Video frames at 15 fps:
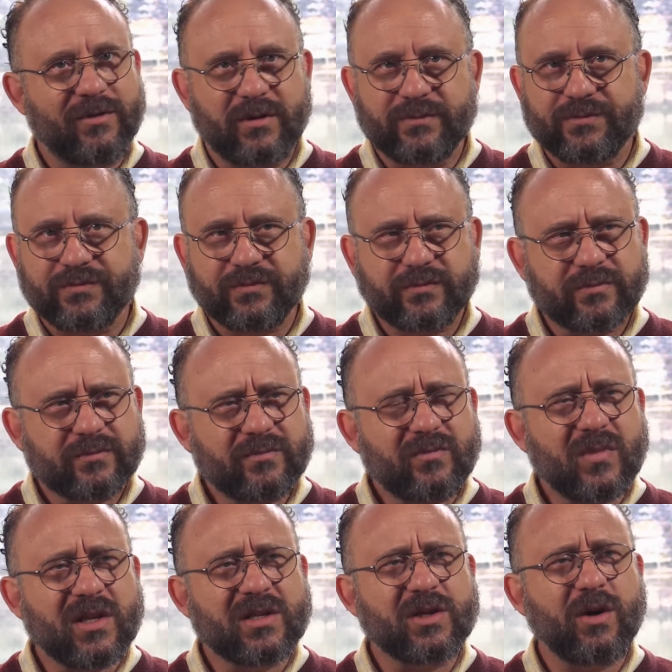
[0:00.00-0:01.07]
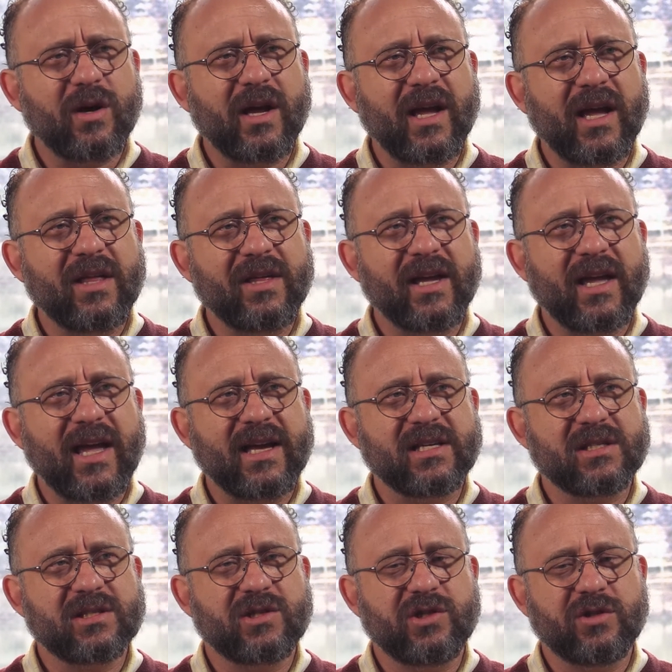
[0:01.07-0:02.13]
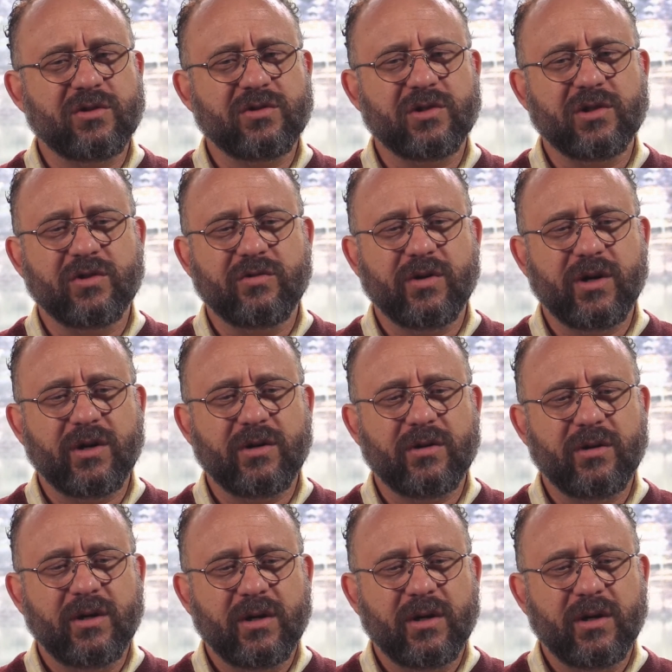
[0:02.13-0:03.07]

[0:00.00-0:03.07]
And so I think as children grow,